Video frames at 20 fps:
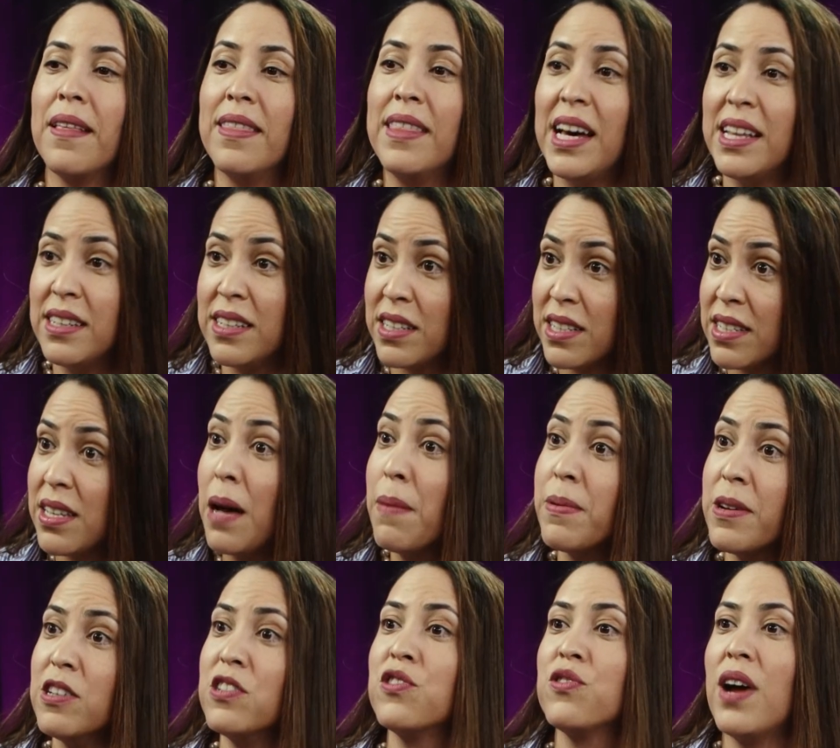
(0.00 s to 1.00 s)
that the
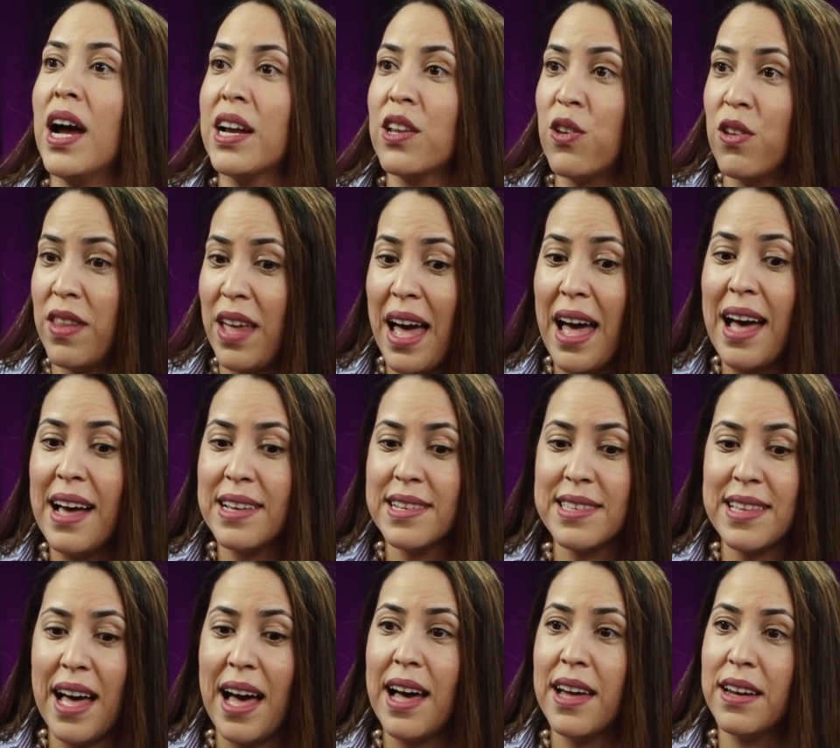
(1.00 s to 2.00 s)
subcontractor that has
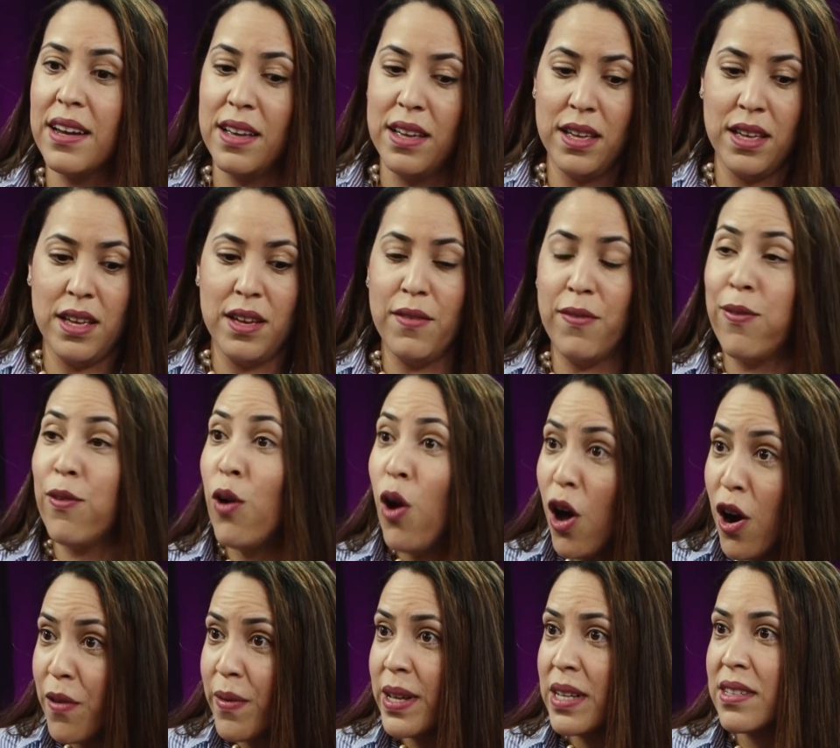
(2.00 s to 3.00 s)
that
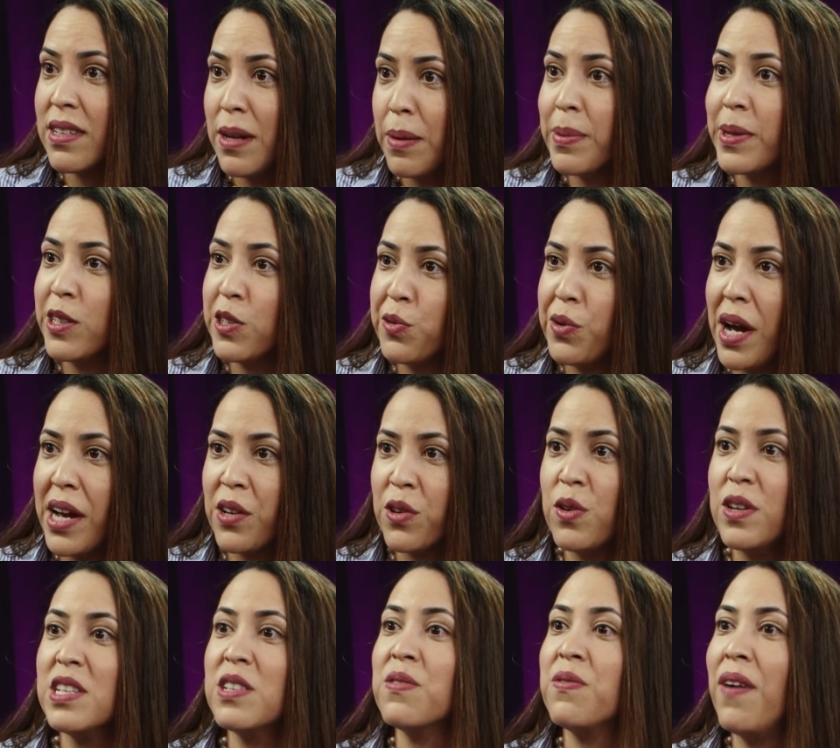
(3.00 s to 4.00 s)
flooring
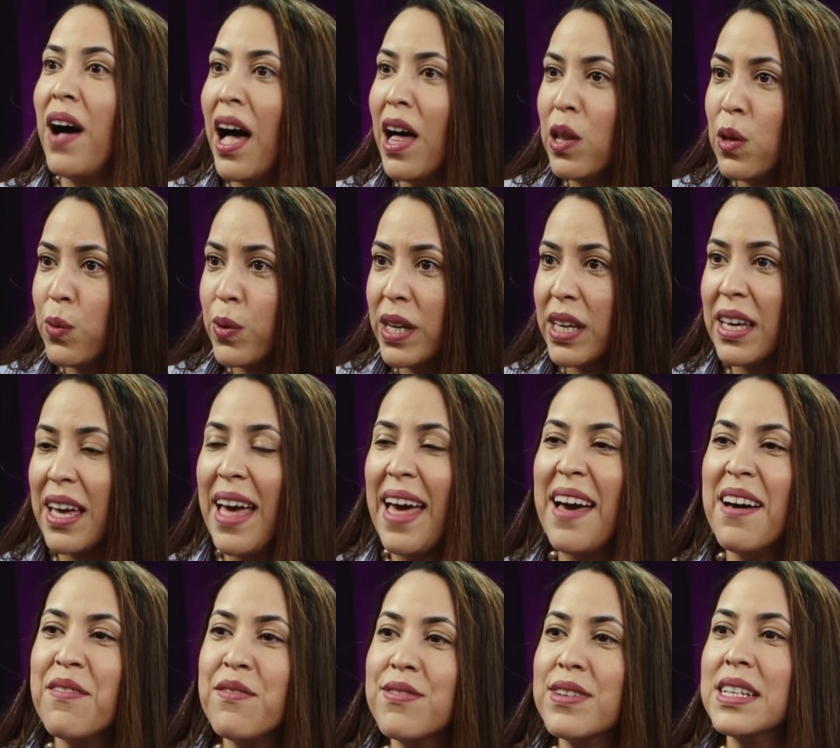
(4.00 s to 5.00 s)
subcontractor is following
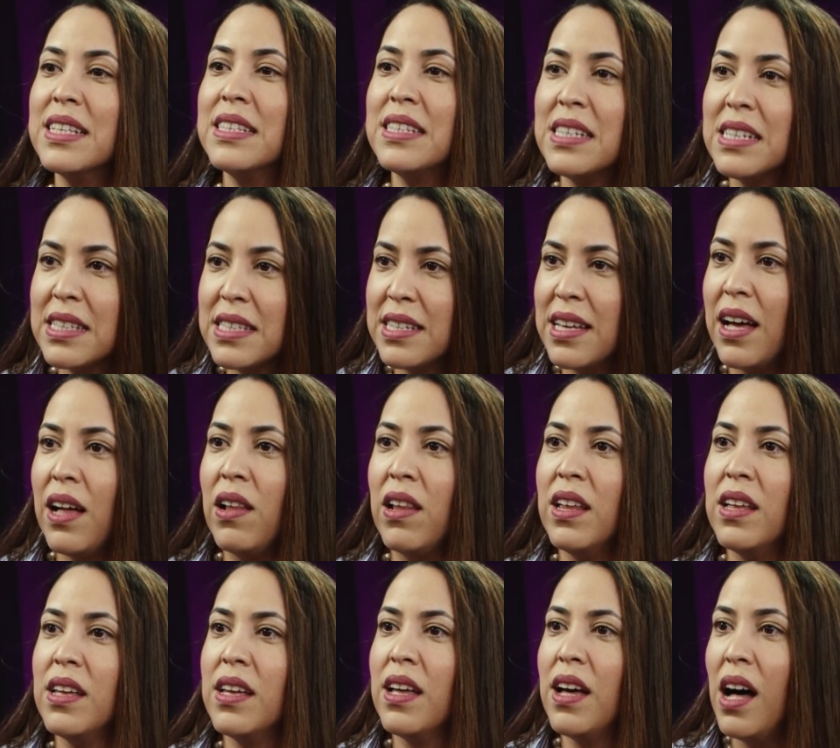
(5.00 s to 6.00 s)
every detail
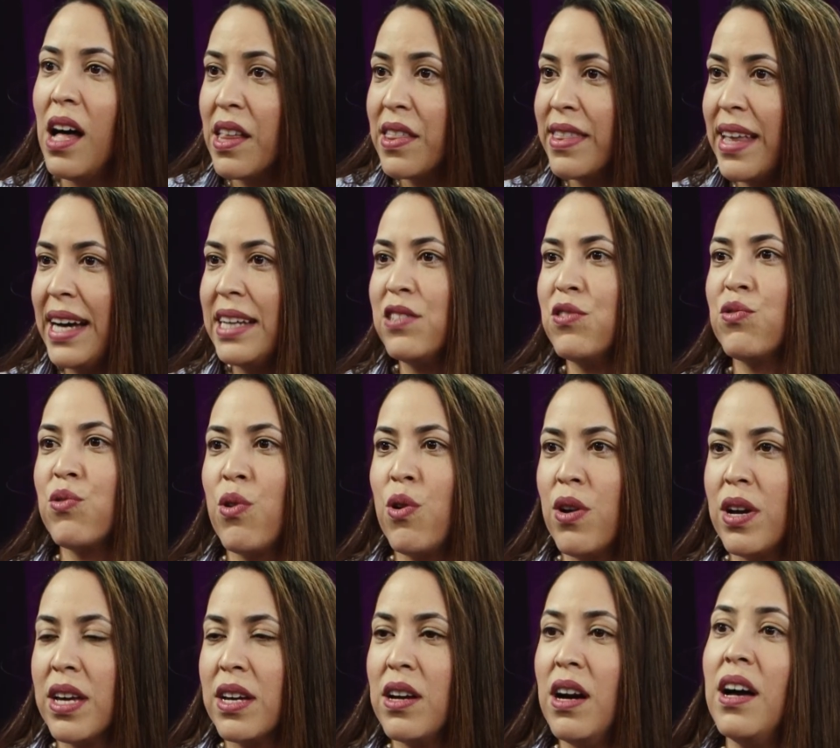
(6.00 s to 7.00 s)
on that
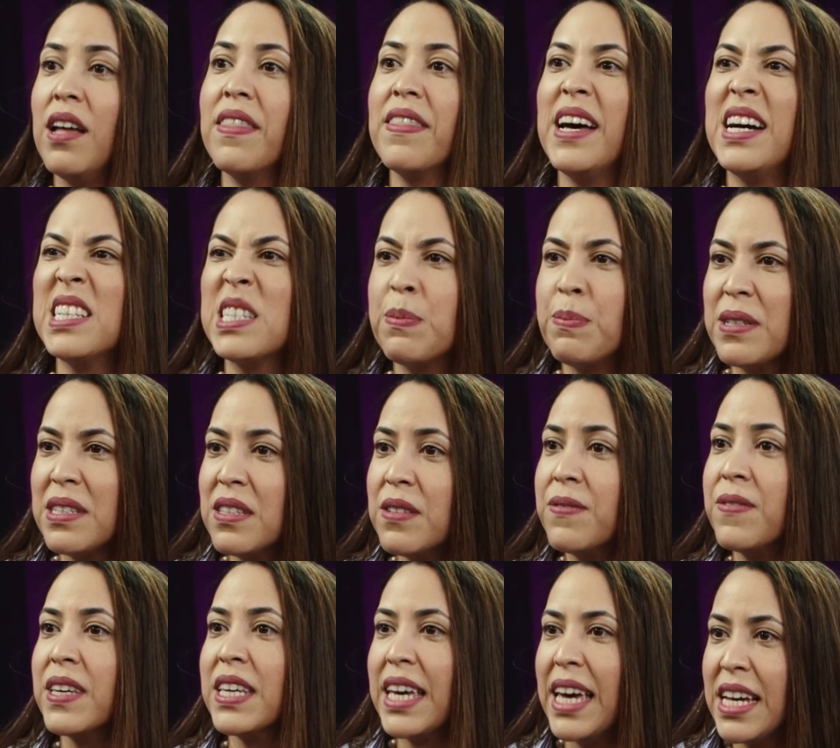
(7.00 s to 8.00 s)
drawing, on that
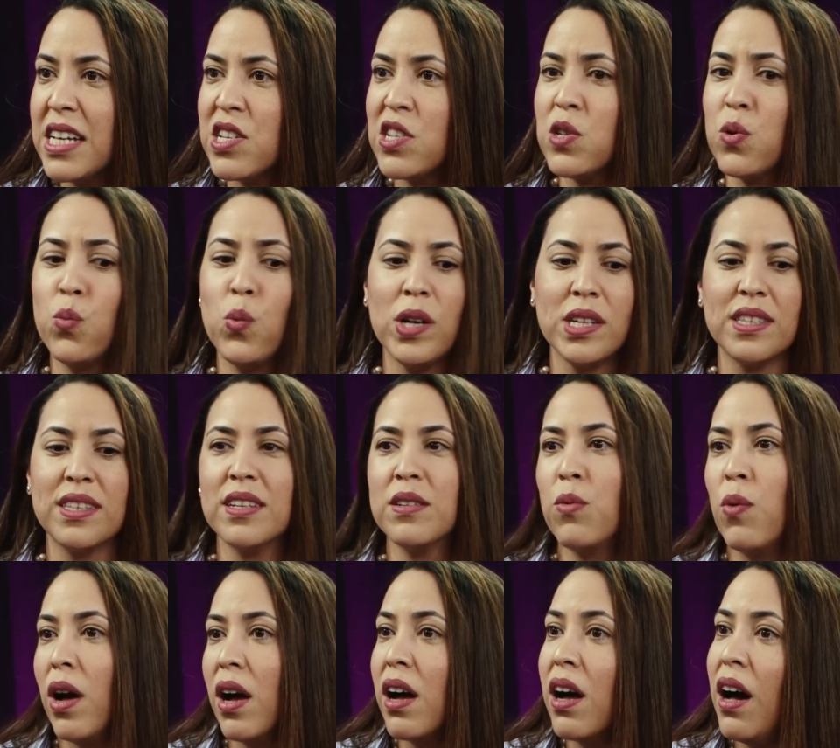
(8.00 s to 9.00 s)
specification, what
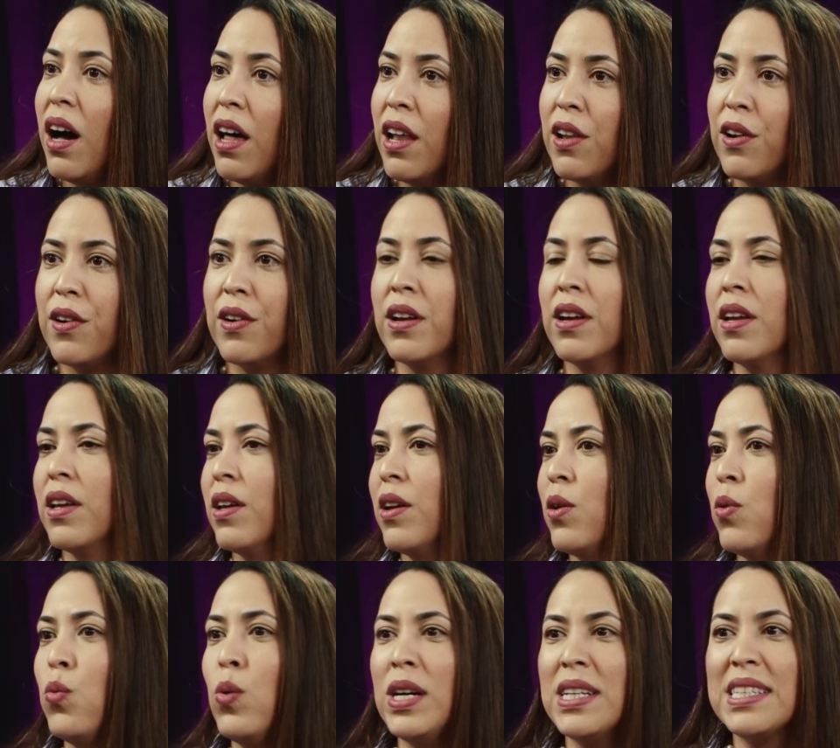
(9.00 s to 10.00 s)
color,
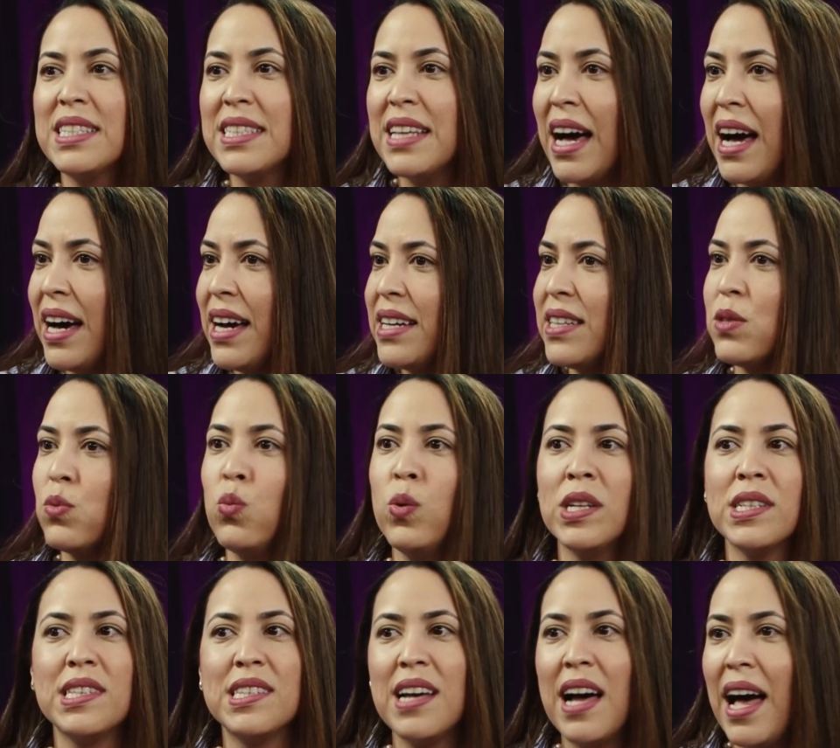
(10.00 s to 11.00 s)
what size,
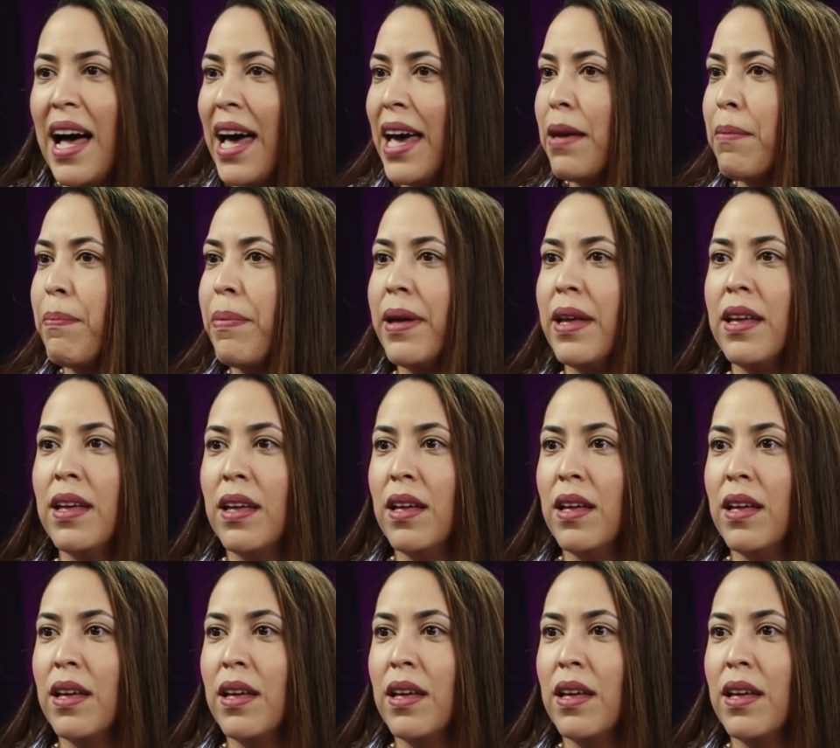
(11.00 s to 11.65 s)
what type.